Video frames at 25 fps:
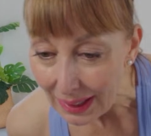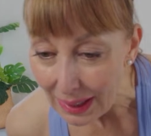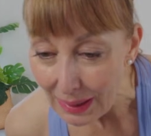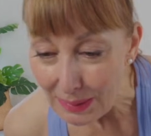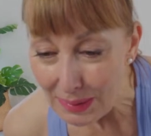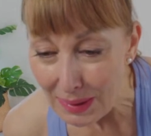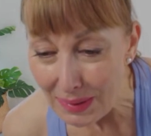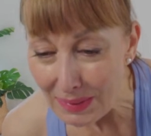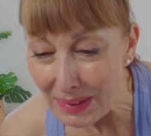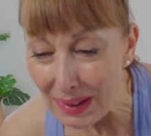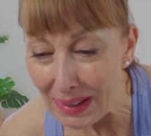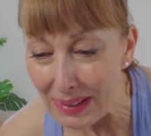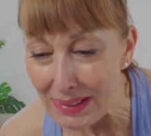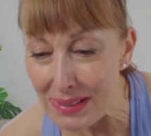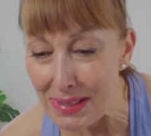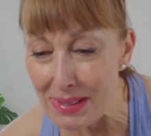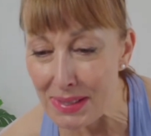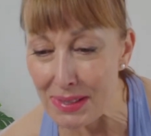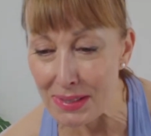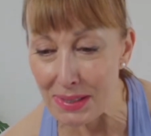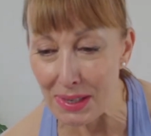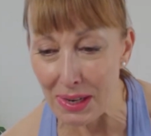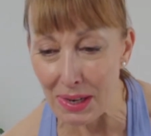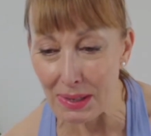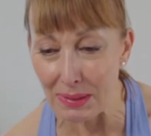We've had
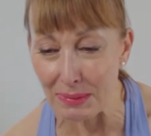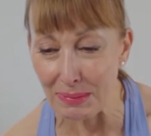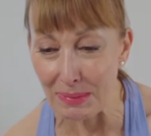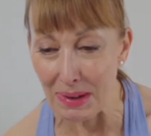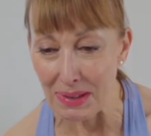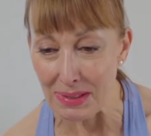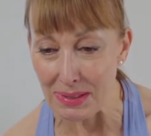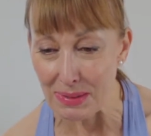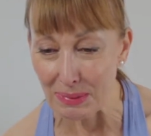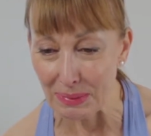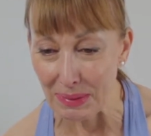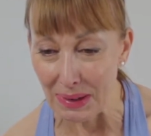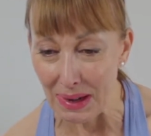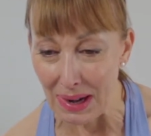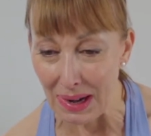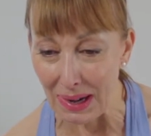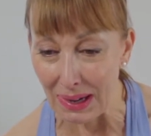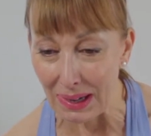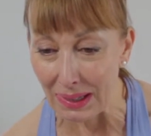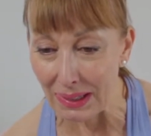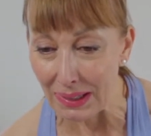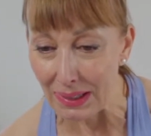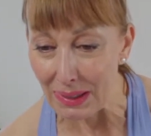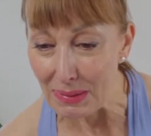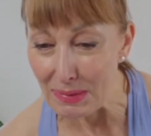so much
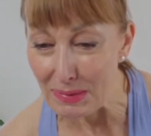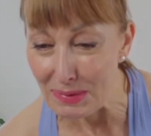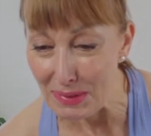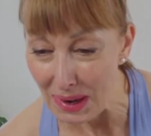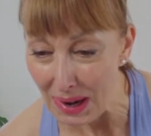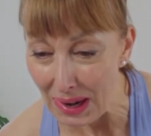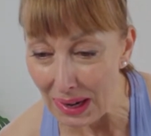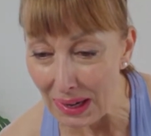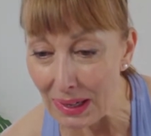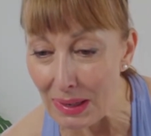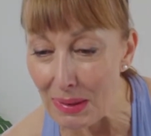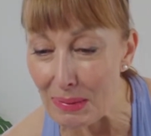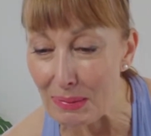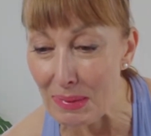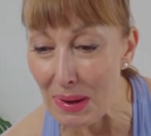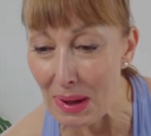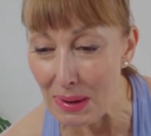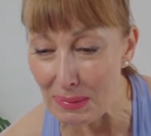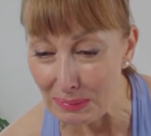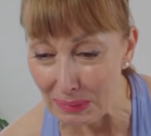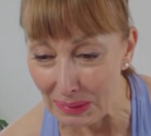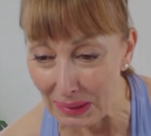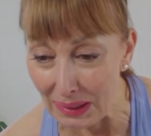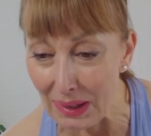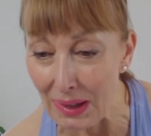rain, my
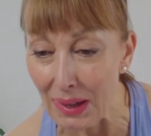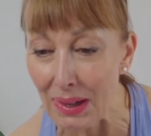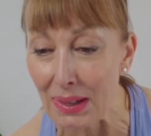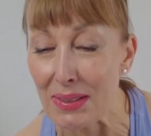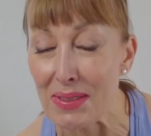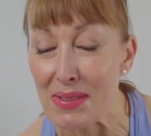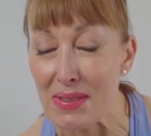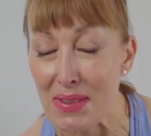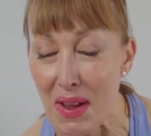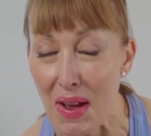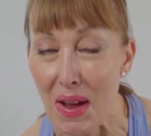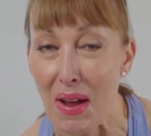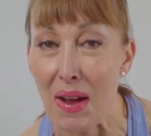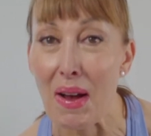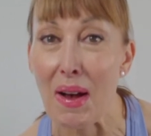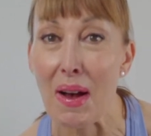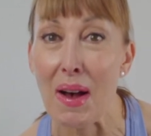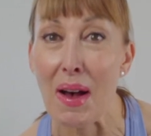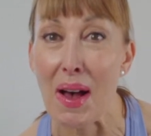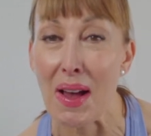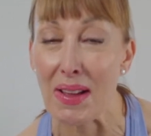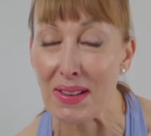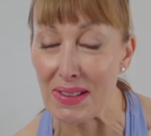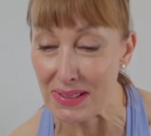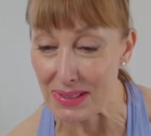plants
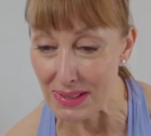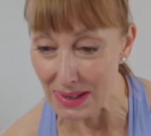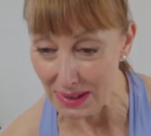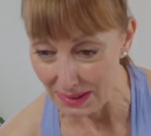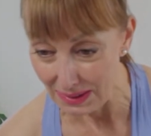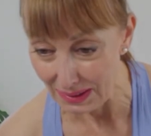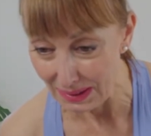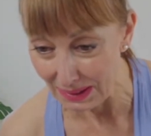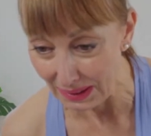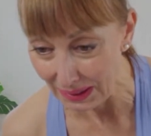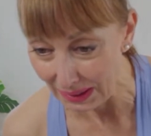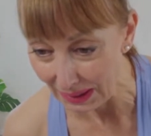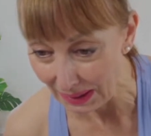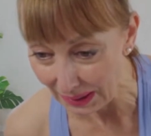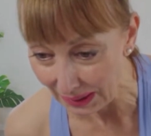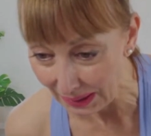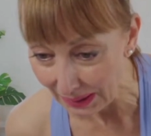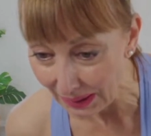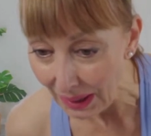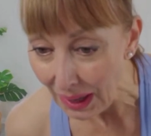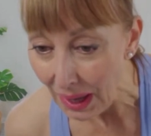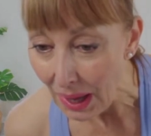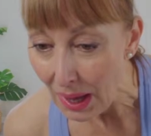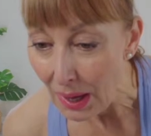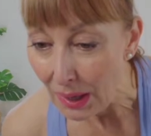are
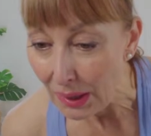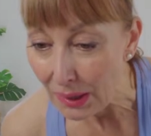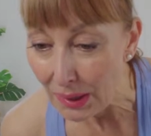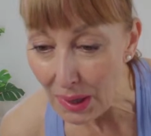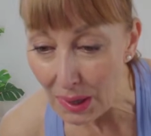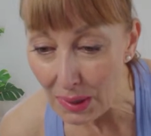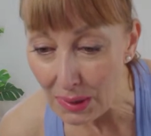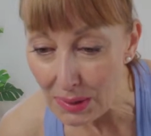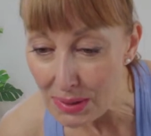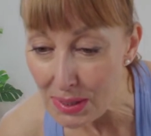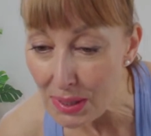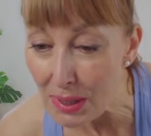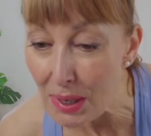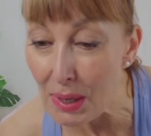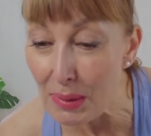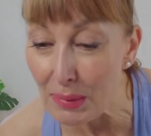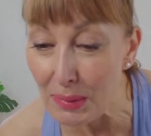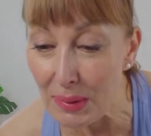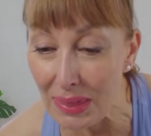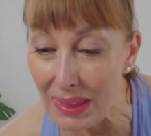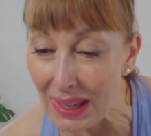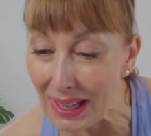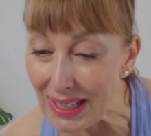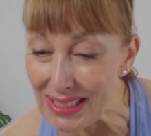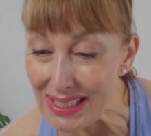dying. Goes along
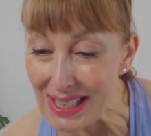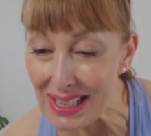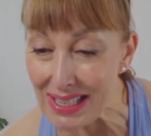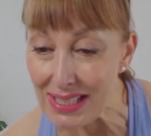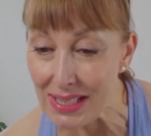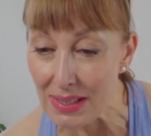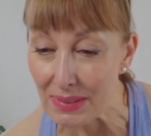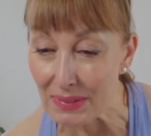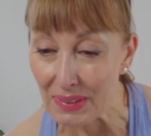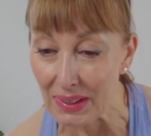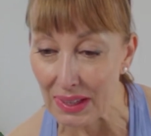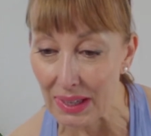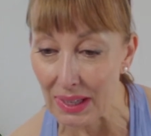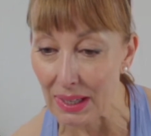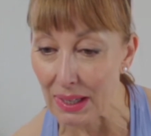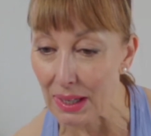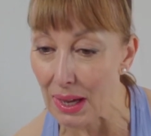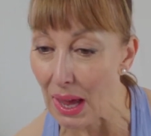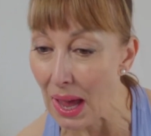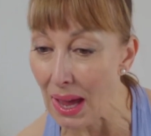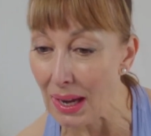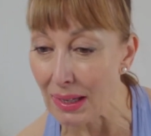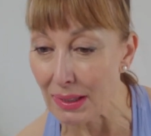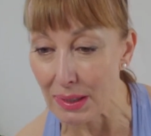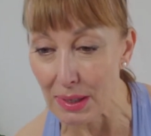with the excessive heat
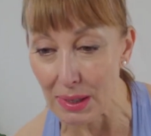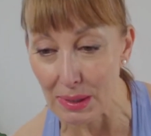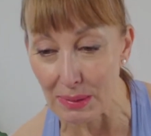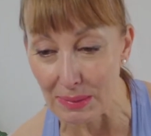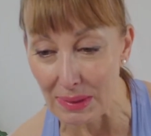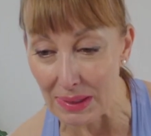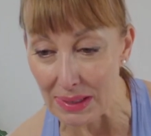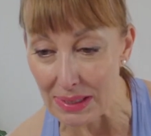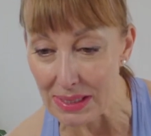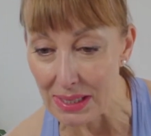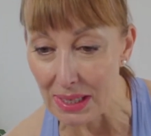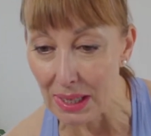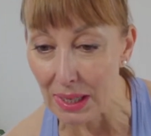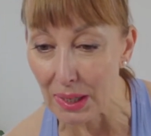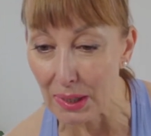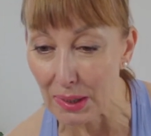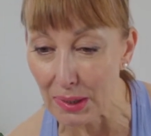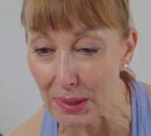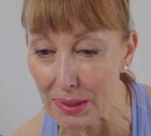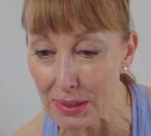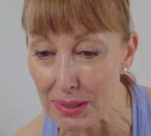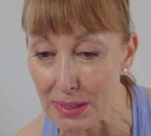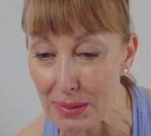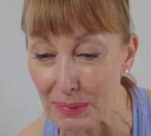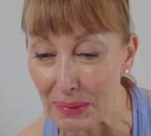and humidity.
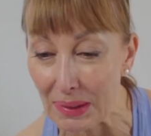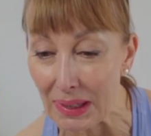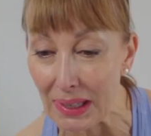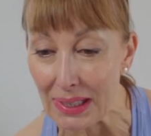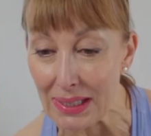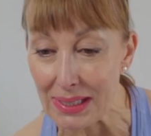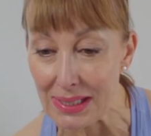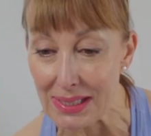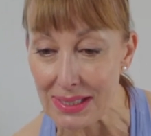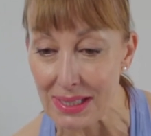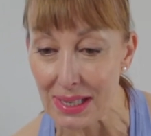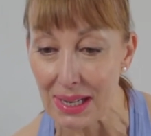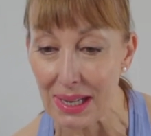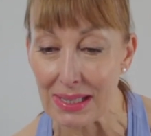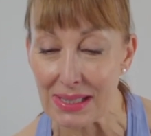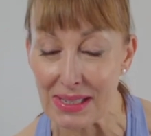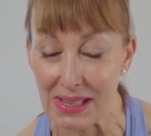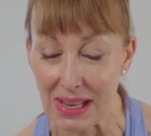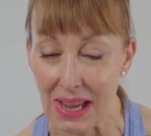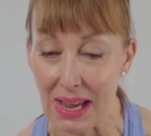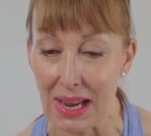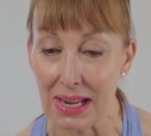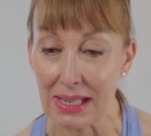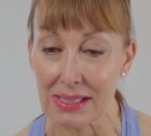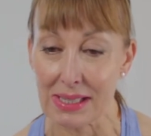Good to be inside
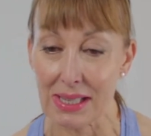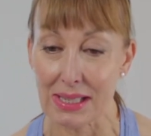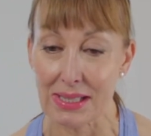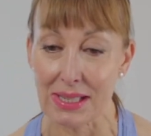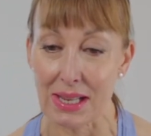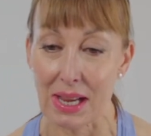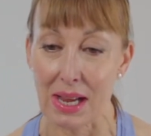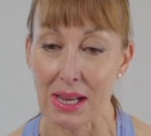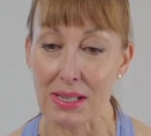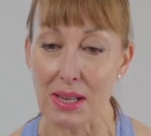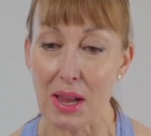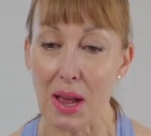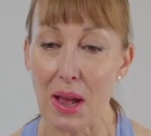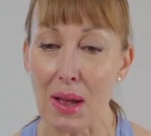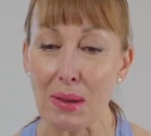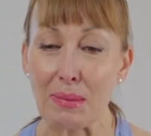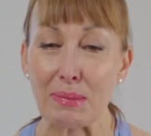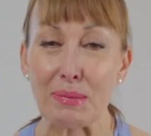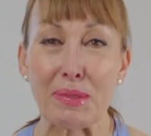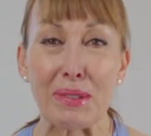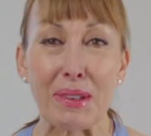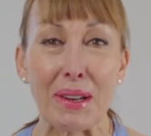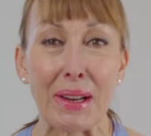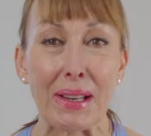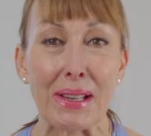to exercise.
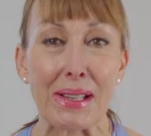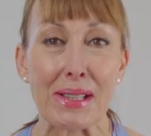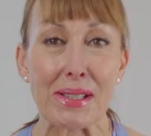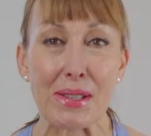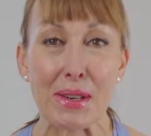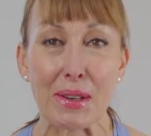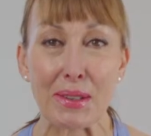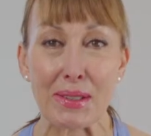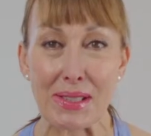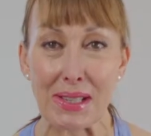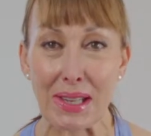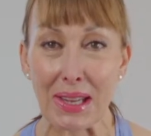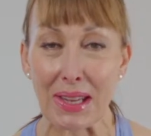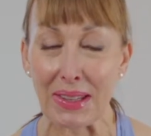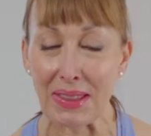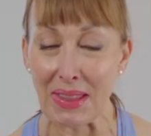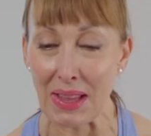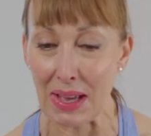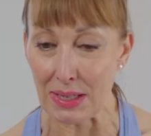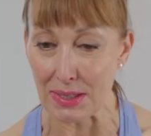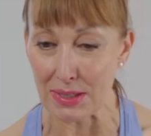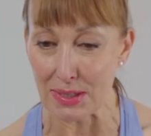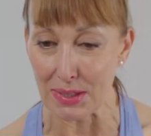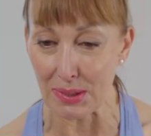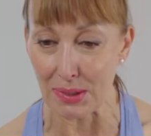I'm really sorry to hear
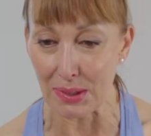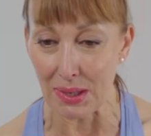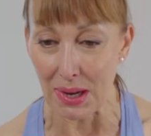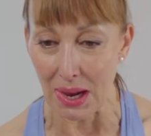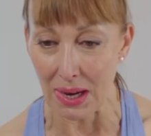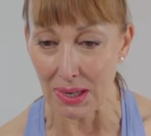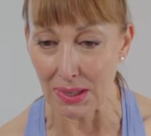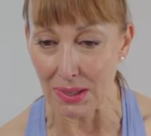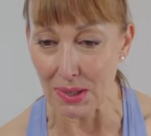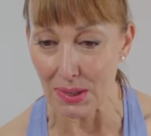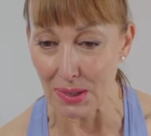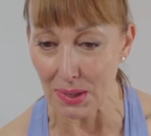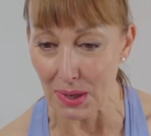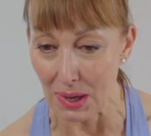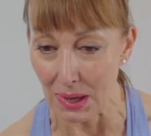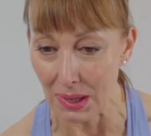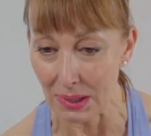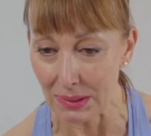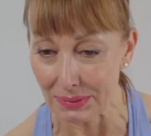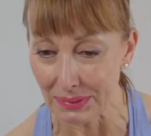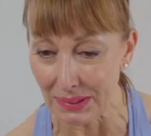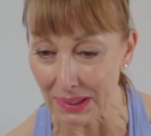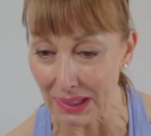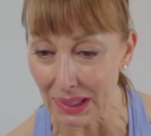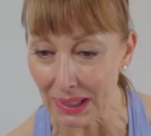that, June. I know you're
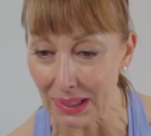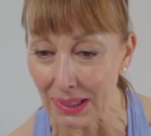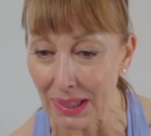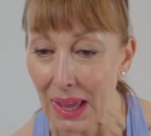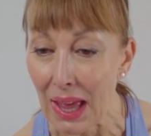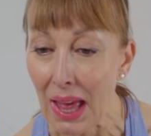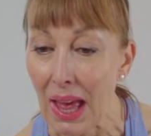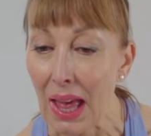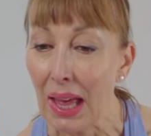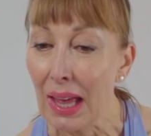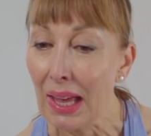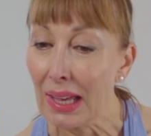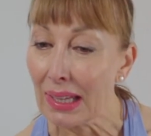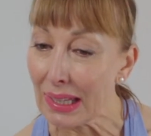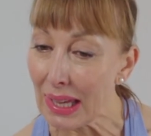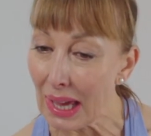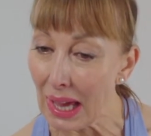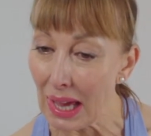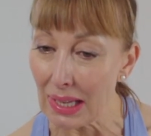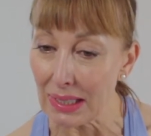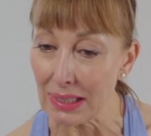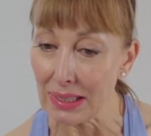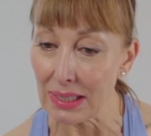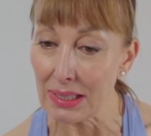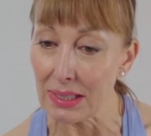over in
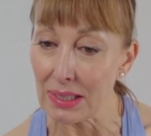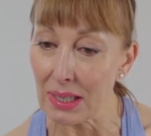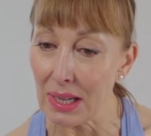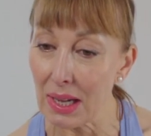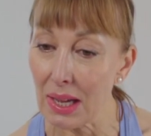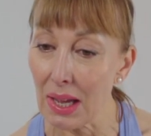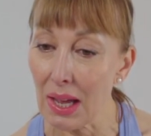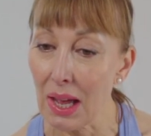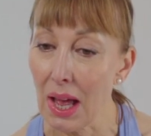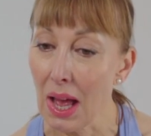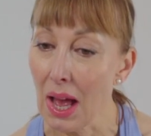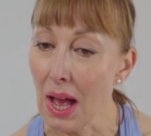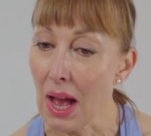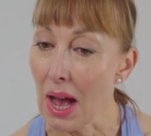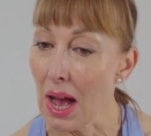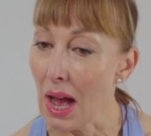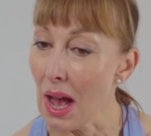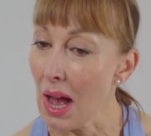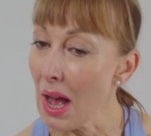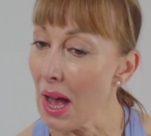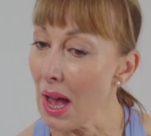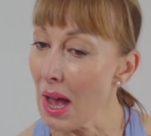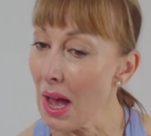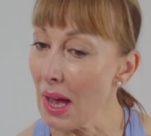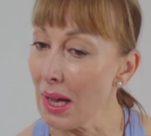Canada.
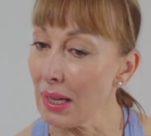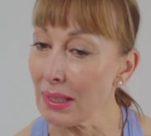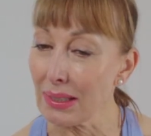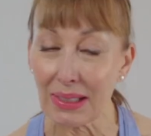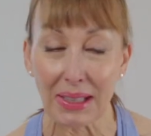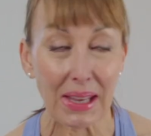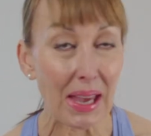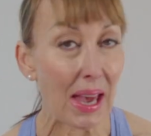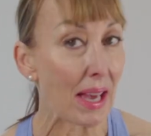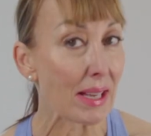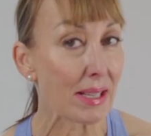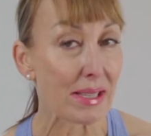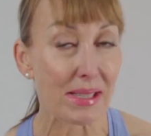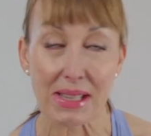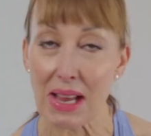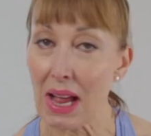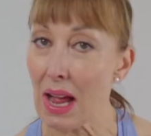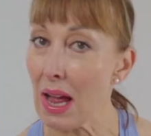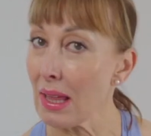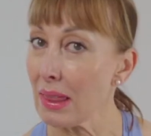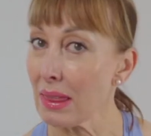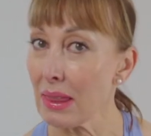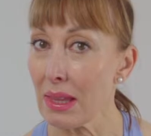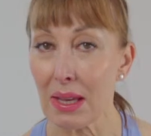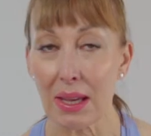Yes,
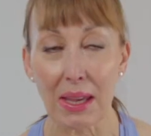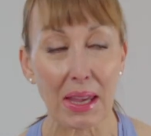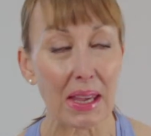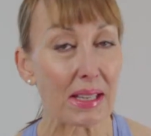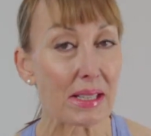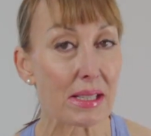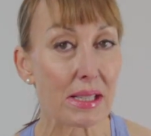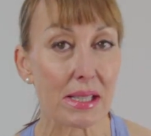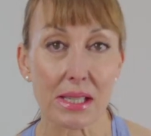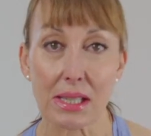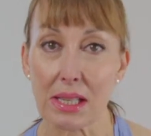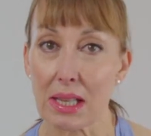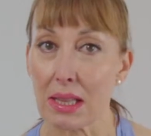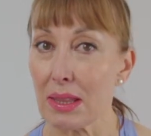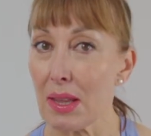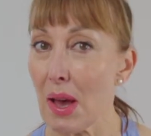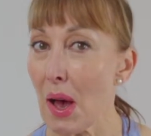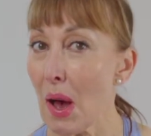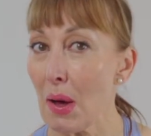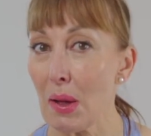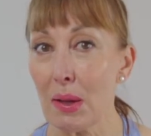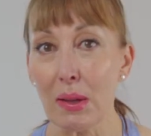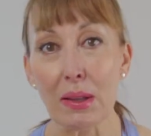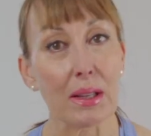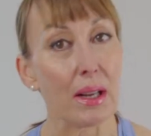I think it's the
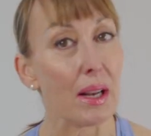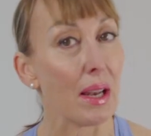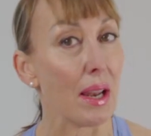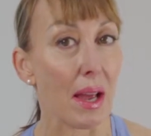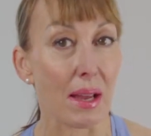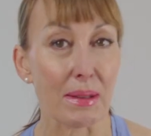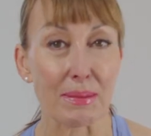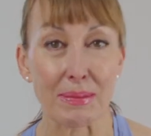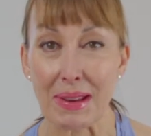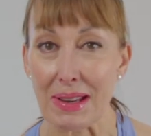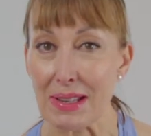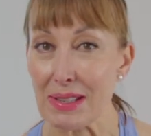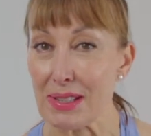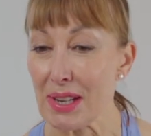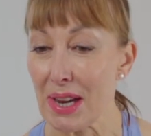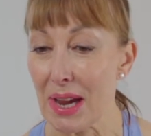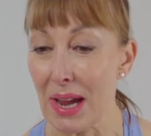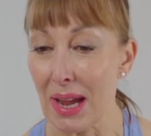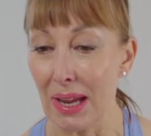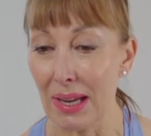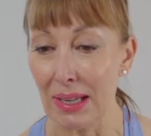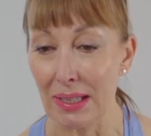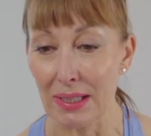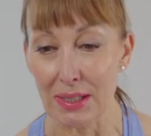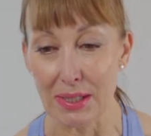whole climate
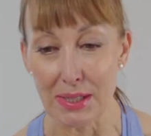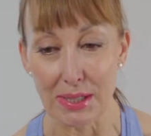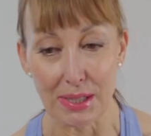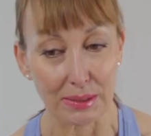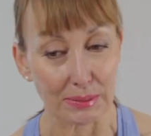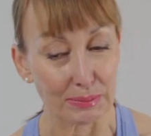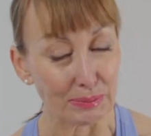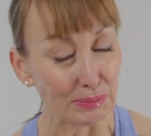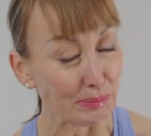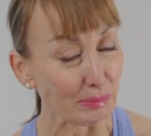change